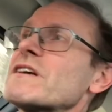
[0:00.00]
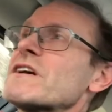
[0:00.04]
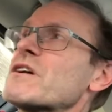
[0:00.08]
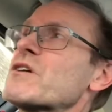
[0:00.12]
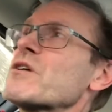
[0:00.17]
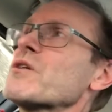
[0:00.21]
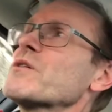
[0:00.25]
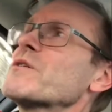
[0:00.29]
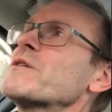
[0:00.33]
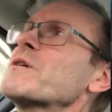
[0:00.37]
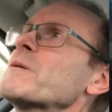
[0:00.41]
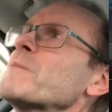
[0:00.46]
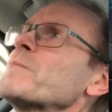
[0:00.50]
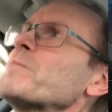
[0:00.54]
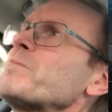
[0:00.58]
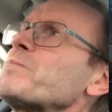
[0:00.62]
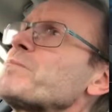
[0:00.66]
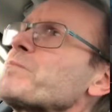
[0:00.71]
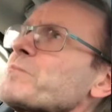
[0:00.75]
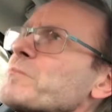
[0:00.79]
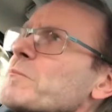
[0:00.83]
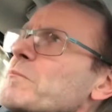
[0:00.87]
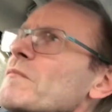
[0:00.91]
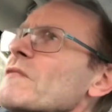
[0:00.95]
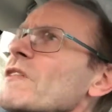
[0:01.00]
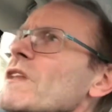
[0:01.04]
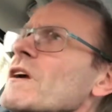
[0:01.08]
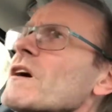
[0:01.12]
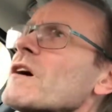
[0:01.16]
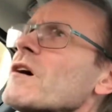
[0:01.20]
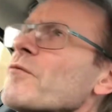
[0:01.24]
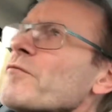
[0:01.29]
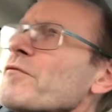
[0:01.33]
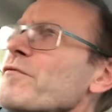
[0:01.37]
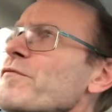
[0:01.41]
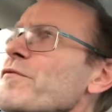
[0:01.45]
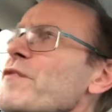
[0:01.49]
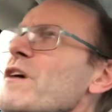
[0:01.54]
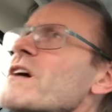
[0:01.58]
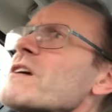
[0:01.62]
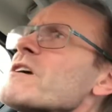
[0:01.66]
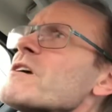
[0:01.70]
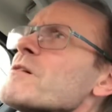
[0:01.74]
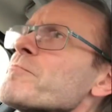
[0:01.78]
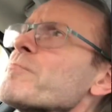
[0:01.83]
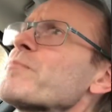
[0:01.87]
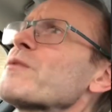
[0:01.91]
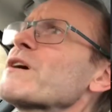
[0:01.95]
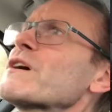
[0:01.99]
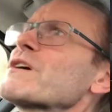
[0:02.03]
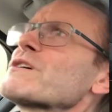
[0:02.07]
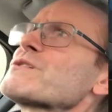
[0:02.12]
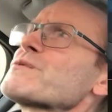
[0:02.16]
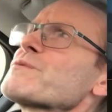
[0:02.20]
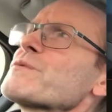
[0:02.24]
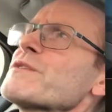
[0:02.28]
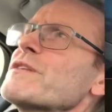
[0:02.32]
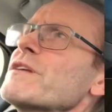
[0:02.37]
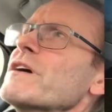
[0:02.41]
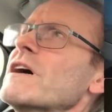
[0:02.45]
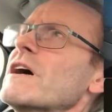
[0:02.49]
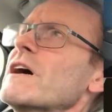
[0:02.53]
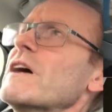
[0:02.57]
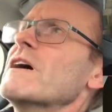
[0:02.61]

good. I'm very impressed with that.